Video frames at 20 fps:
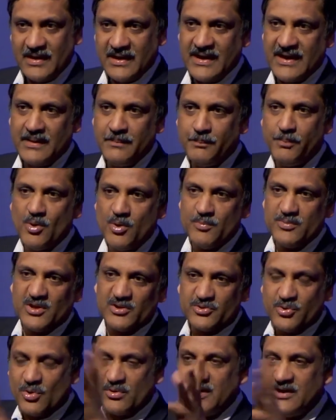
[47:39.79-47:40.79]
and boom, you're
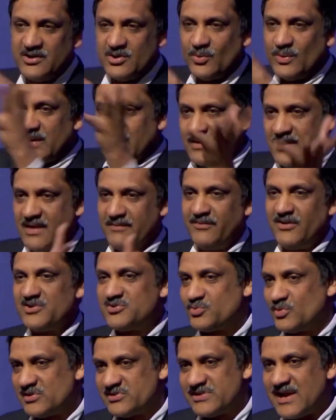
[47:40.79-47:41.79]
thrown into a
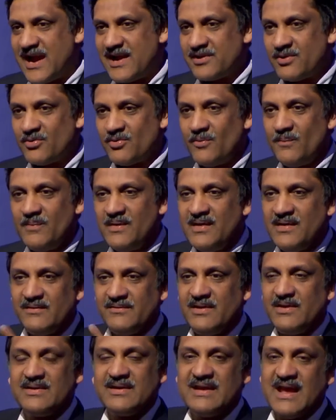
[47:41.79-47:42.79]
virtual chat room
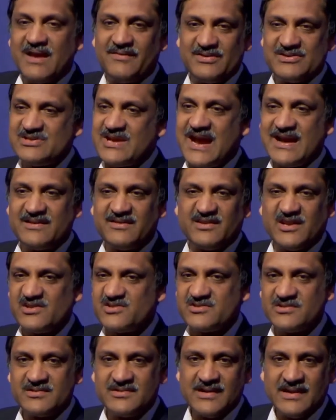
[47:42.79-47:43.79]
where you can have a chat
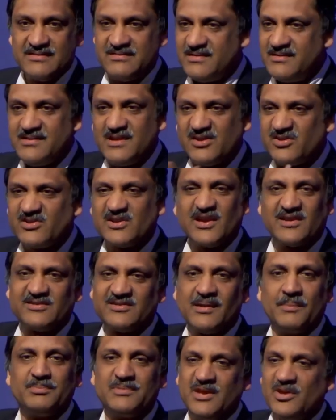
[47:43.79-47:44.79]
session and discuss
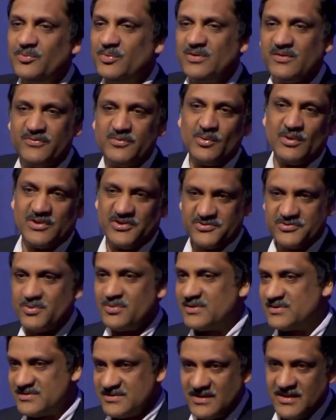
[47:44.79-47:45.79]
some things with a few of the
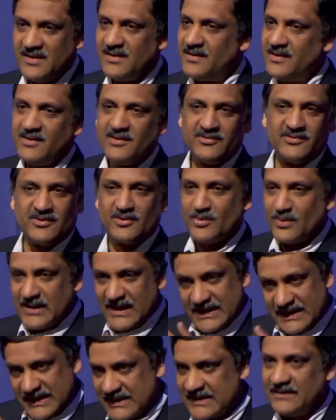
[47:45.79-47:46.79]
students. So good
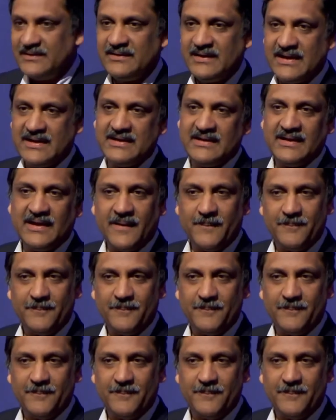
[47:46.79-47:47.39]
idea, and